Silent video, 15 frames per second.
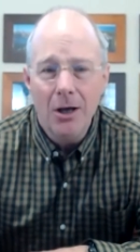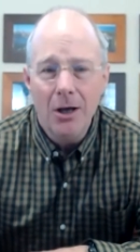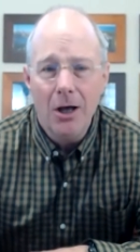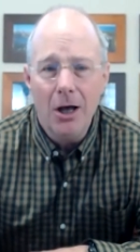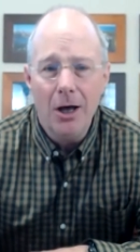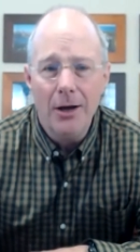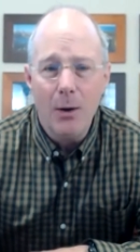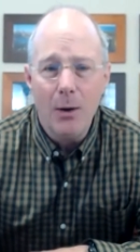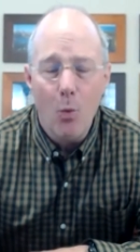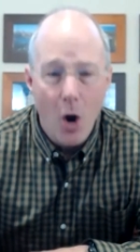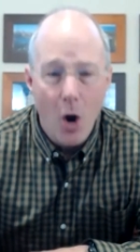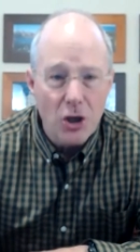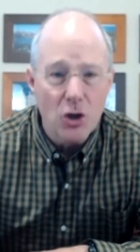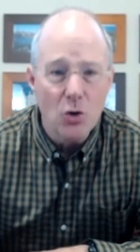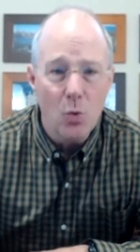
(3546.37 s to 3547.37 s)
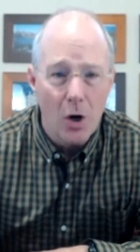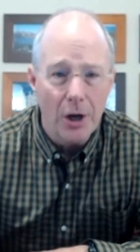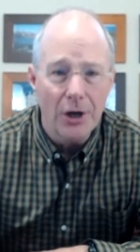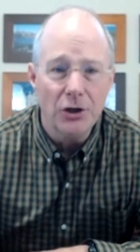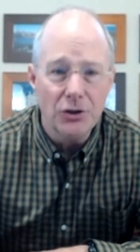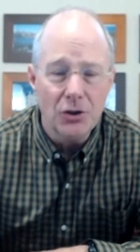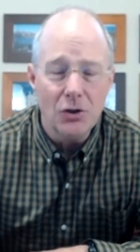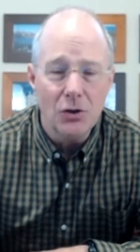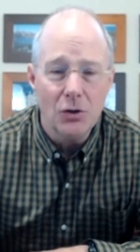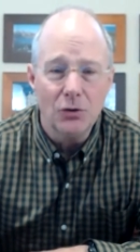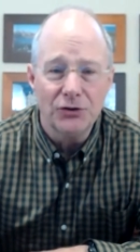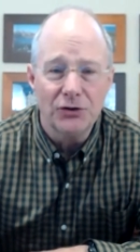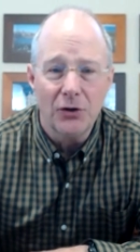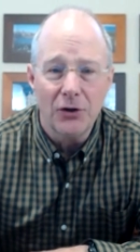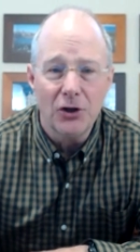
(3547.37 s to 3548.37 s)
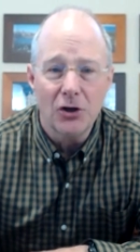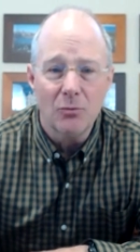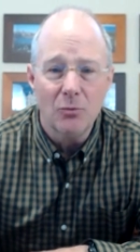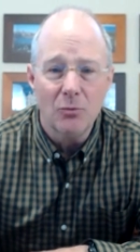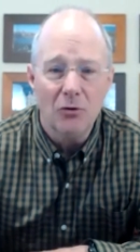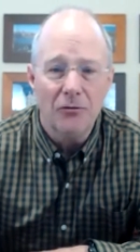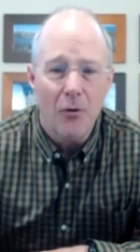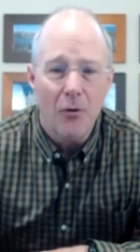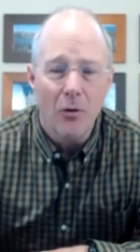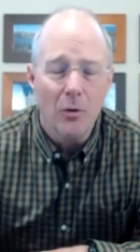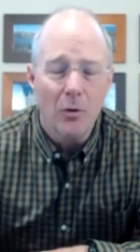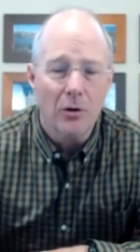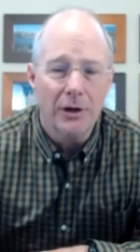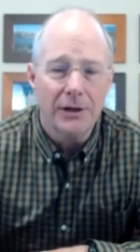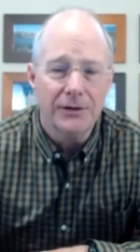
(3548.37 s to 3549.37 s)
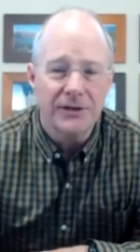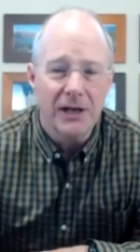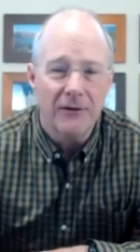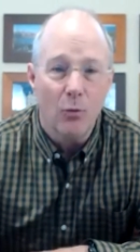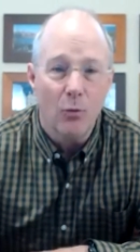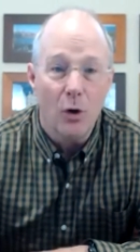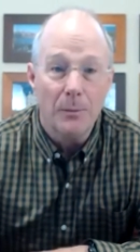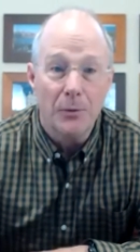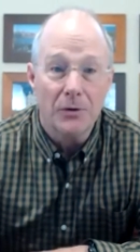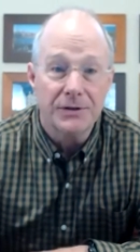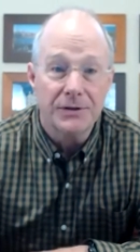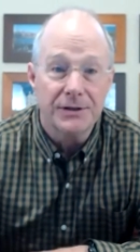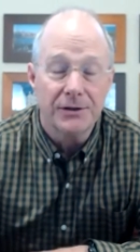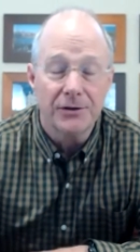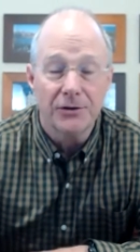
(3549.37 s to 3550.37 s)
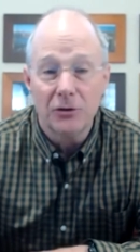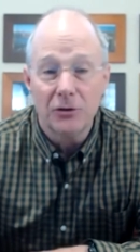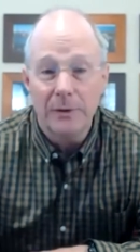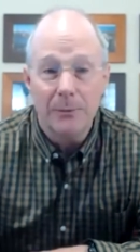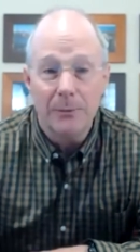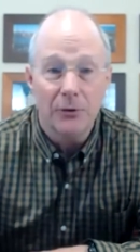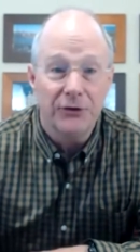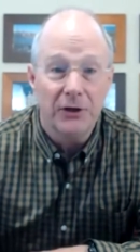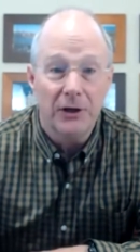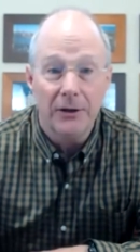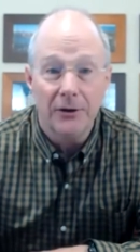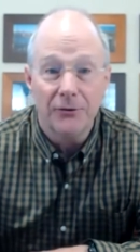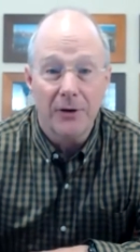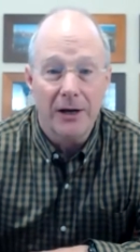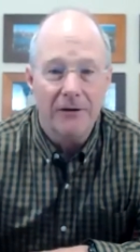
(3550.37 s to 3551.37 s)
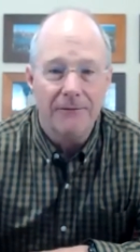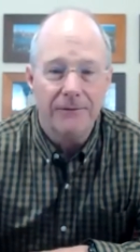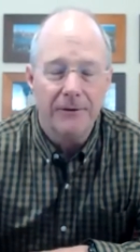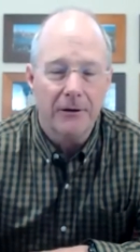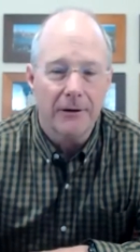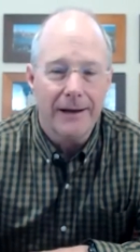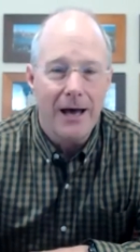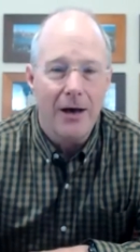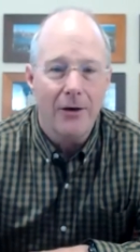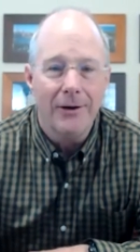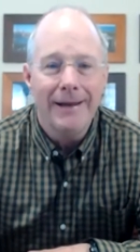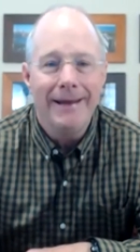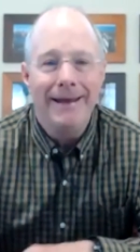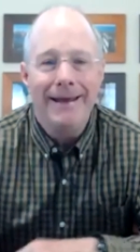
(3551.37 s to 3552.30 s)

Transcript: on what you want to do so that you can move forward instead of one person or two people sitting there trying to figure it out.